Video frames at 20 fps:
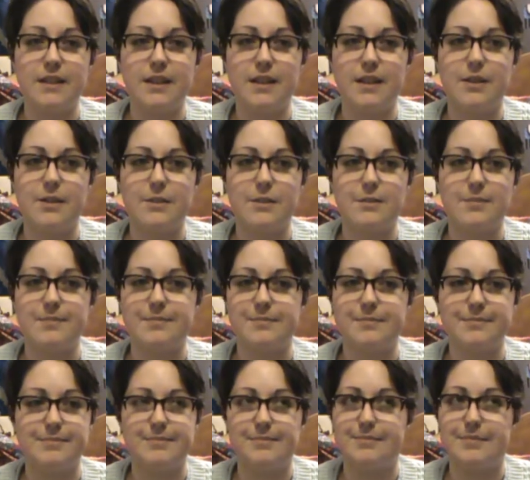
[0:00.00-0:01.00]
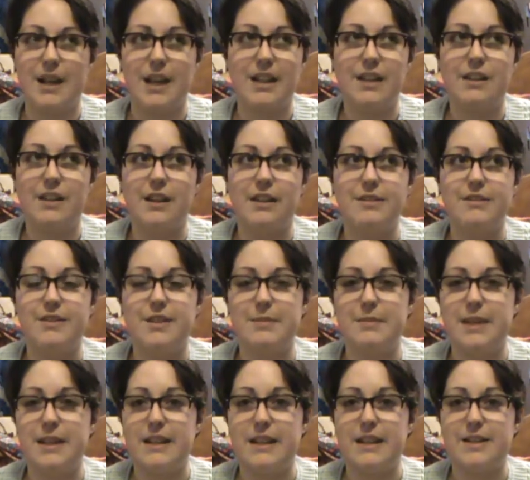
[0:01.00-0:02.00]
I love to
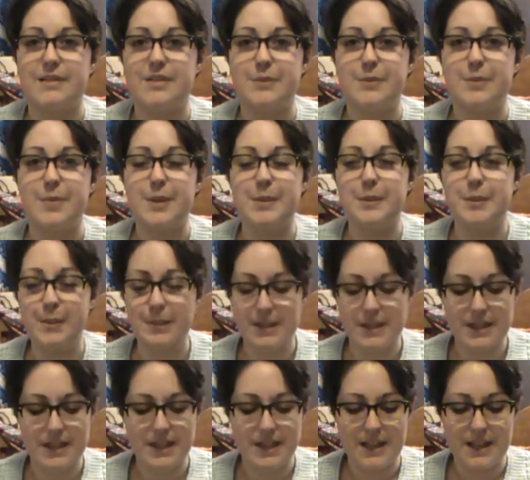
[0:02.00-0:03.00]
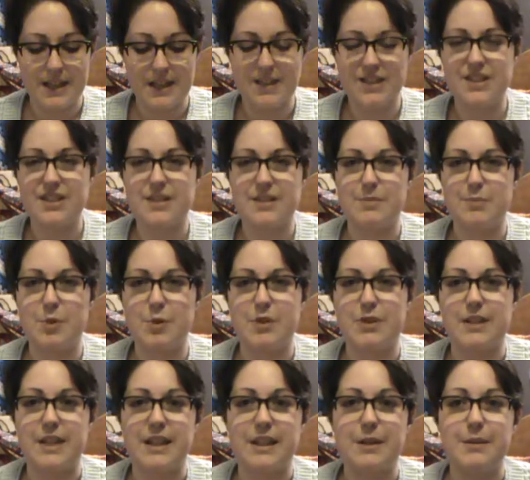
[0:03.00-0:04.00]
make gifts for people. It's just more
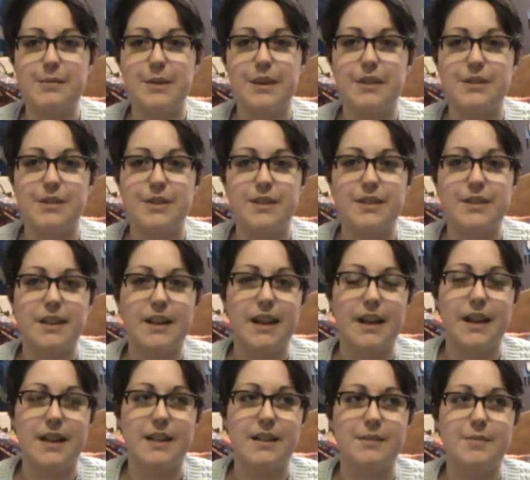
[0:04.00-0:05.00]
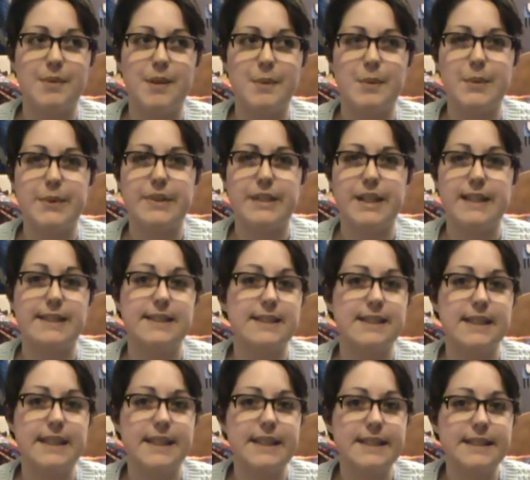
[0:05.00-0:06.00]
sentimental and people tend to
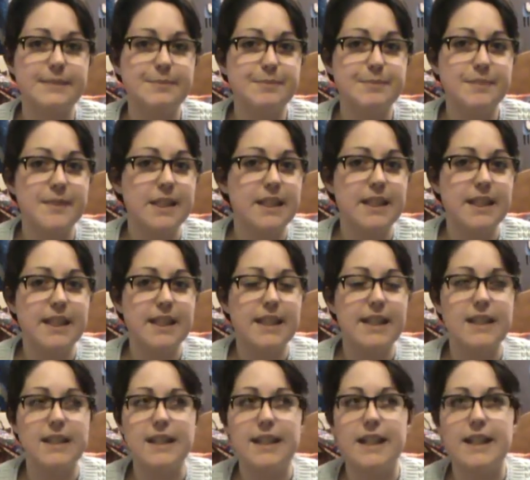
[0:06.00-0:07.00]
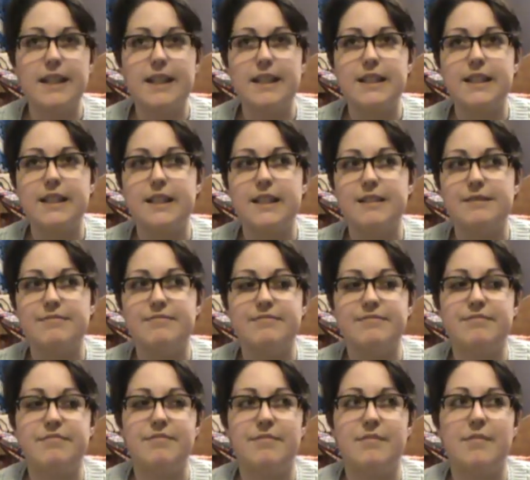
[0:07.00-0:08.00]
like them, and
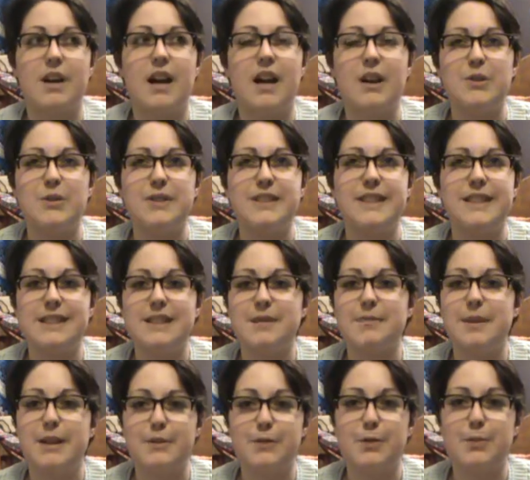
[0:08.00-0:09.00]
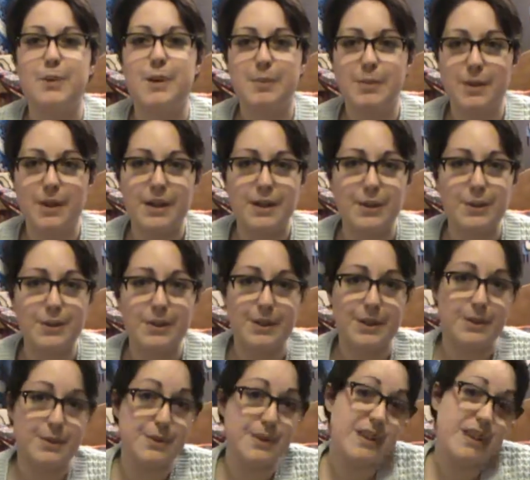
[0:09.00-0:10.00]
I only tend to make for people I know will
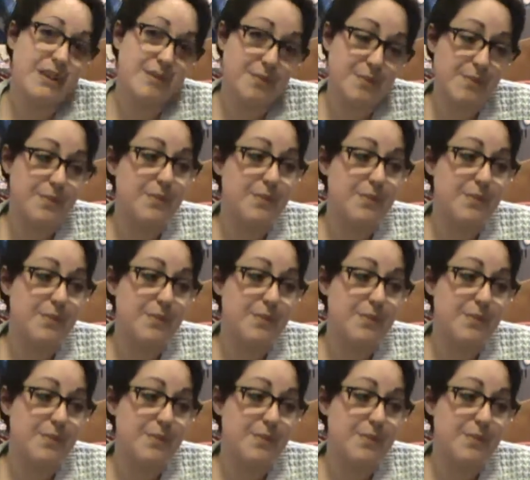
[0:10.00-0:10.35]
use it.